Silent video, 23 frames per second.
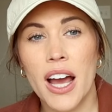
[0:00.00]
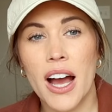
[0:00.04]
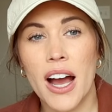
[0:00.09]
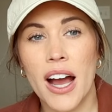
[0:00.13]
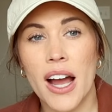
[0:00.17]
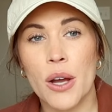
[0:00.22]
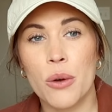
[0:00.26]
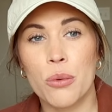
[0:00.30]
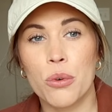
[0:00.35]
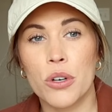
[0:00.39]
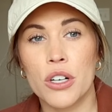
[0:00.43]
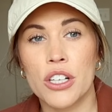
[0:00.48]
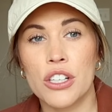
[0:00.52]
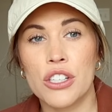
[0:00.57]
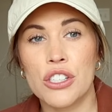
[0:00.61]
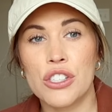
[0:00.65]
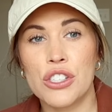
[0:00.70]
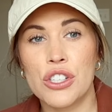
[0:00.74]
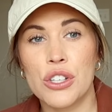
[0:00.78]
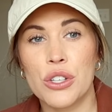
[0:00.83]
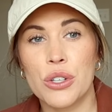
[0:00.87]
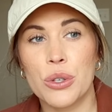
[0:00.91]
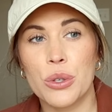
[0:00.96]
I want
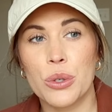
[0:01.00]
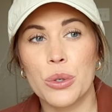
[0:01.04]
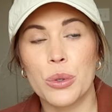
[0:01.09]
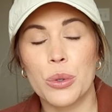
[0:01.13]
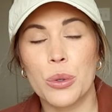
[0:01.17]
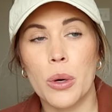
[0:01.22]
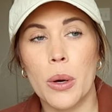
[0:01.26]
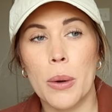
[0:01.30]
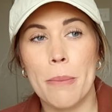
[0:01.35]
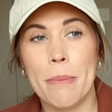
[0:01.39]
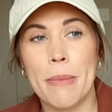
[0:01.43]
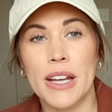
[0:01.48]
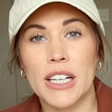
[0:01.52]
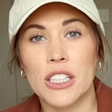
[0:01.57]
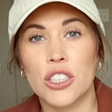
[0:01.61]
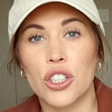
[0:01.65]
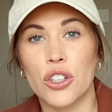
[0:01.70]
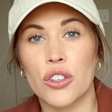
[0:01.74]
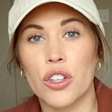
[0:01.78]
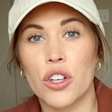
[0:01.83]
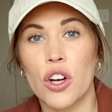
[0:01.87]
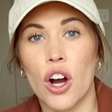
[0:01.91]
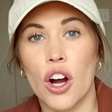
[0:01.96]
to make
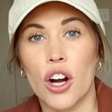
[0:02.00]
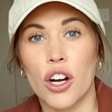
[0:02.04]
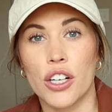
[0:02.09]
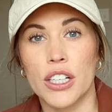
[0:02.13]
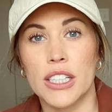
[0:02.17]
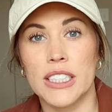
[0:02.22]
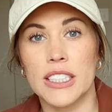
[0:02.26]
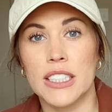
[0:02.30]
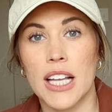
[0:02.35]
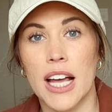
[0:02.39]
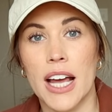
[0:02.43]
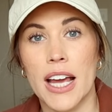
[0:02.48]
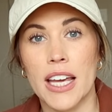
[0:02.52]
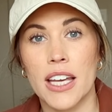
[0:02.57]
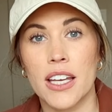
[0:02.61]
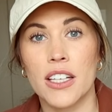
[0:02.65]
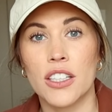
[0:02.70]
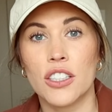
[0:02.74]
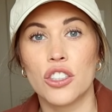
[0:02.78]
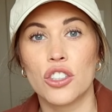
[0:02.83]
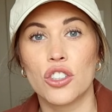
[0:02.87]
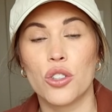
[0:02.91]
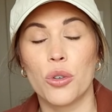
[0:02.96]
sure the car is like
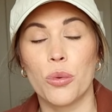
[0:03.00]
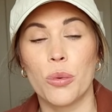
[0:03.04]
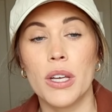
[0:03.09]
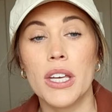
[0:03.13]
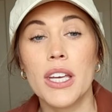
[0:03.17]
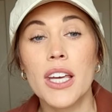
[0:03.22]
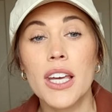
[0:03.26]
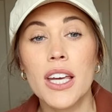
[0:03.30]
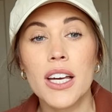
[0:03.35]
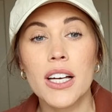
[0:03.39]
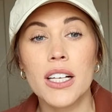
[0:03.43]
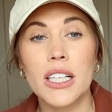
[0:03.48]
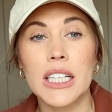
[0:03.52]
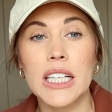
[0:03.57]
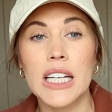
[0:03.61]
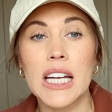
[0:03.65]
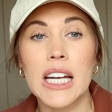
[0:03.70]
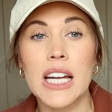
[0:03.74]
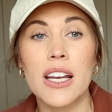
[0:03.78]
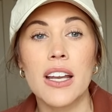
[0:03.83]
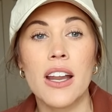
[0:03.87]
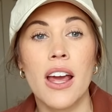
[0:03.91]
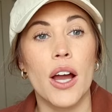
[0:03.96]
squeaky
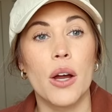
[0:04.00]
clean.